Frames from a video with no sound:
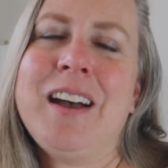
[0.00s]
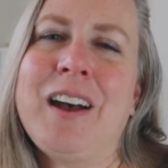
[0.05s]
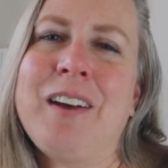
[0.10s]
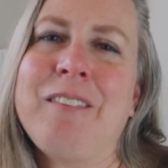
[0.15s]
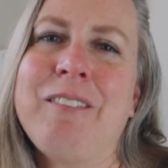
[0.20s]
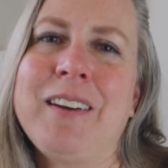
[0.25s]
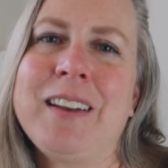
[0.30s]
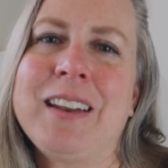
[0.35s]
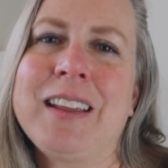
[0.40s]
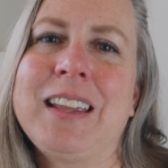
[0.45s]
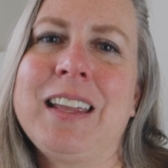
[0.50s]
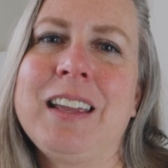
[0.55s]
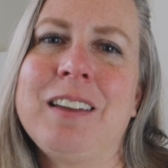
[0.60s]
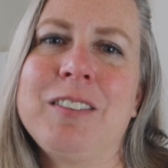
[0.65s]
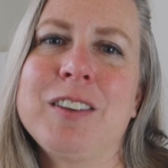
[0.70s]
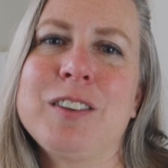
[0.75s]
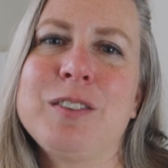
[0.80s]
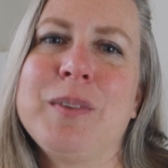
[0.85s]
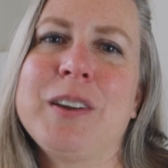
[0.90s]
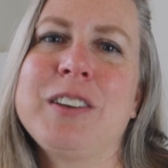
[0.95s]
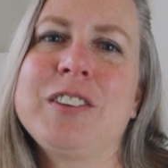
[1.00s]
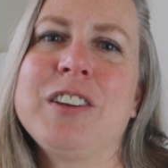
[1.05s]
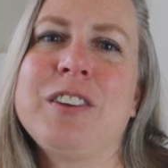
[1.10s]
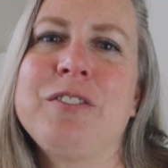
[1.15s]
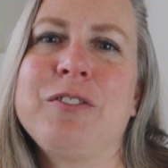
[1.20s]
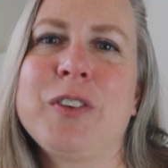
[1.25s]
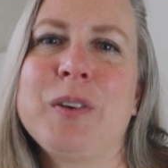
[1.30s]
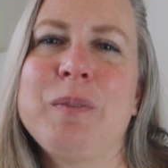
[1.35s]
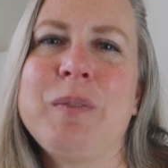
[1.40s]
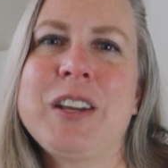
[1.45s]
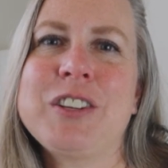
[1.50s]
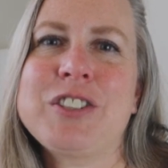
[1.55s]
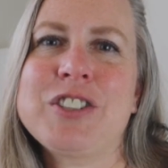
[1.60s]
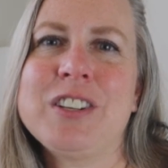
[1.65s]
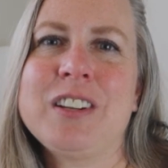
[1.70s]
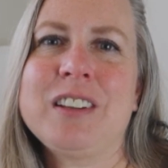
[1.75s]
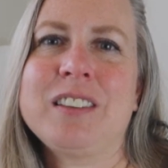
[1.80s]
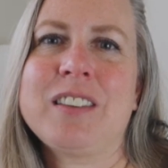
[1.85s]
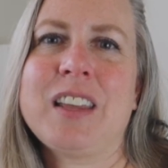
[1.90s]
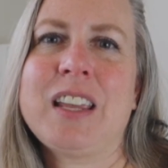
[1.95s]
I want to give as much
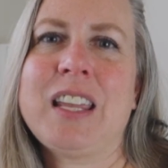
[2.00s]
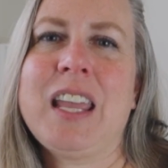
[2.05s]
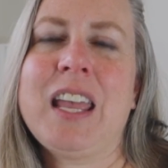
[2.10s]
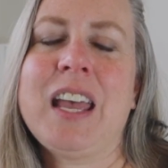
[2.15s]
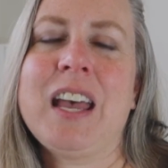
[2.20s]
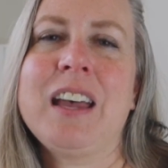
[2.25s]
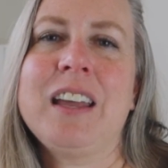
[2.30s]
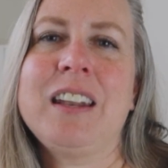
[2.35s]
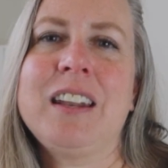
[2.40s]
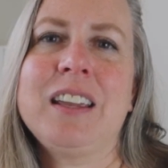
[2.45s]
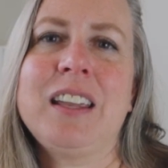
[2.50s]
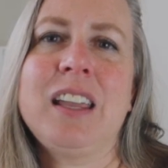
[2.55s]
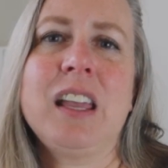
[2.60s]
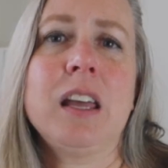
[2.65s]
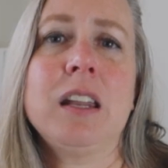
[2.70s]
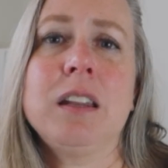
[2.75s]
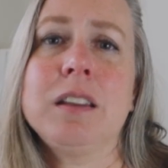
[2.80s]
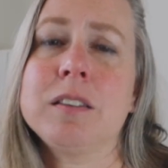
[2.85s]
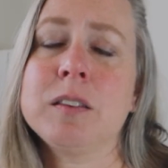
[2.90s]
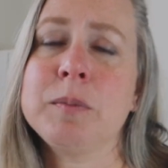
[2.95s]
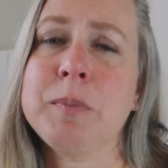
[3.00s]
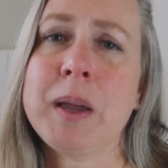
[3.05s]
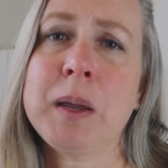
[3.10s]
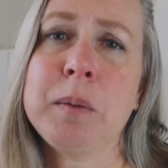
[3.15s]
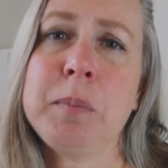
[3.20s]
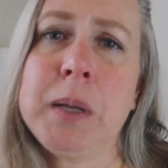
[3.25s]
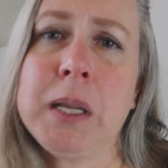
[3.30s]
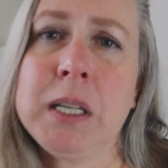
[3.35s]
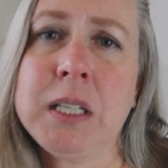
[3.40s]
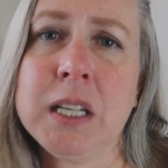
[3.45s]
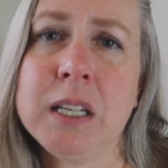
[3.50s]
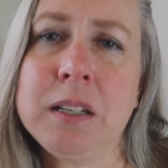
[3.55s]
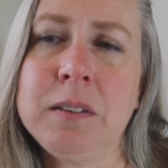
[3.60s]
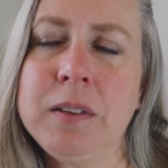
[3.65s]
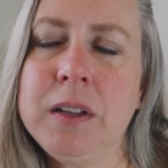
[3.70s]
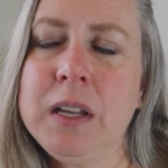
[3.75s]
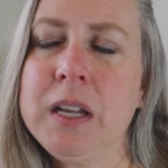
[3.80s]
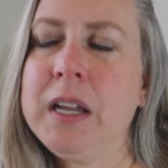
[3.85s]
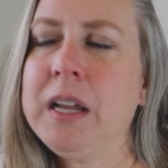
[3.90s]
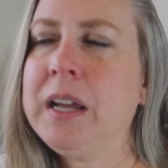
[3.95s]
information as I can. Again, it's my opinion.